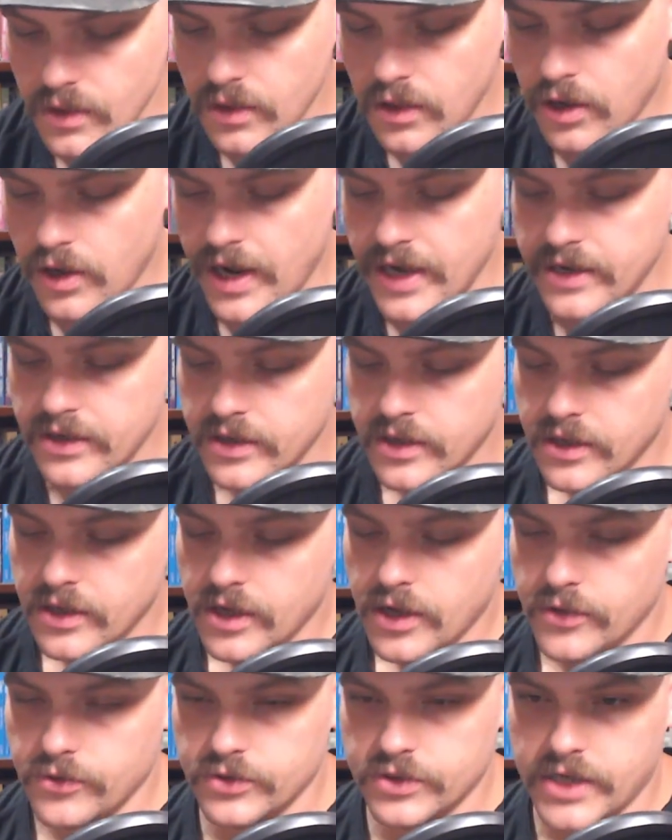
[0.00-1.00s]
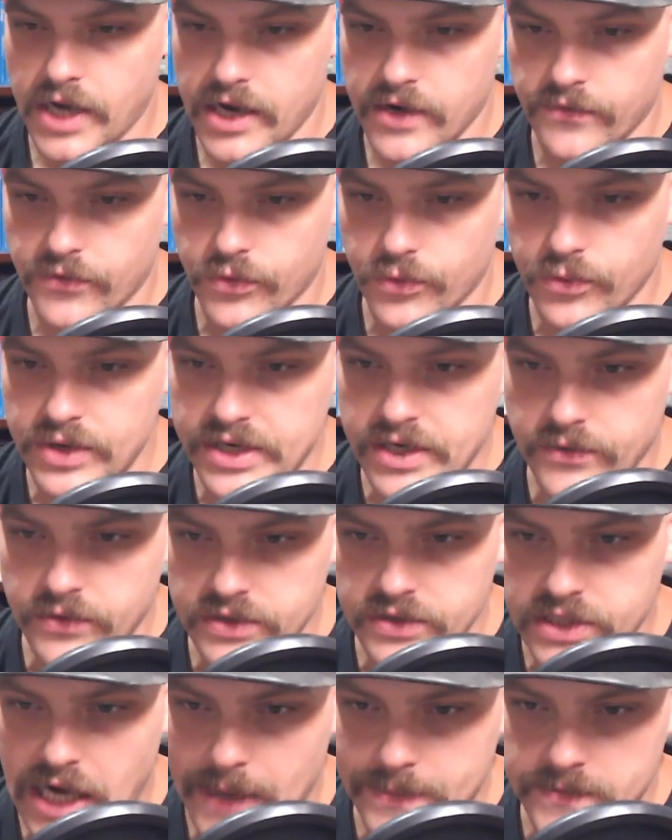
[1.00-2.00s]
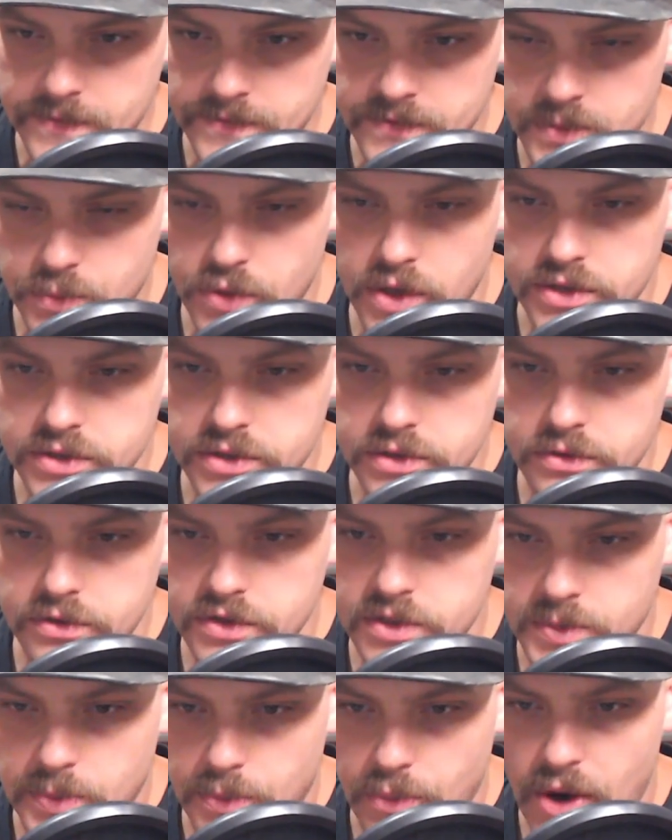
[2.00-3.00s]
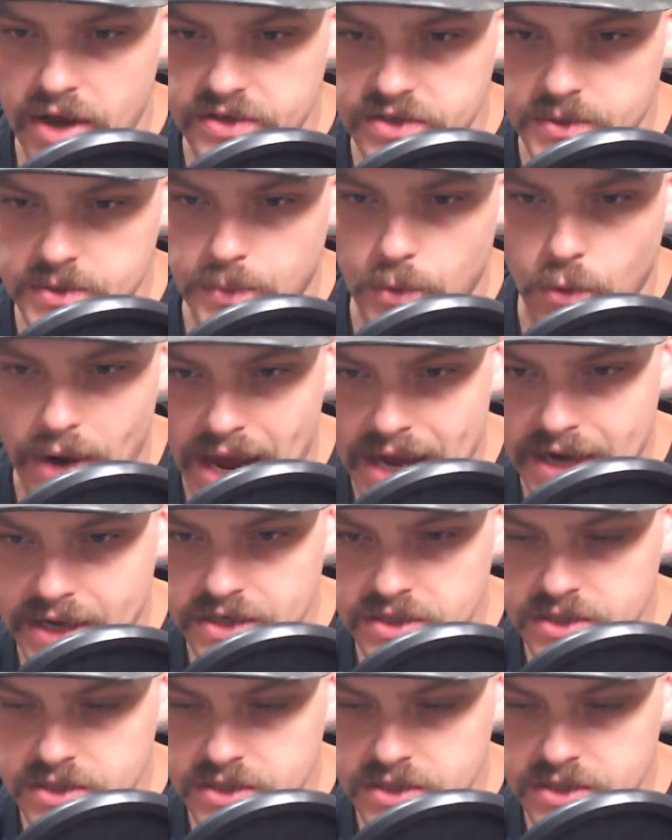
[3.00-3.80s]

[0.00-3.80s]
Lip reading: right? There's kind of 3 different types of suppression. There's sporadic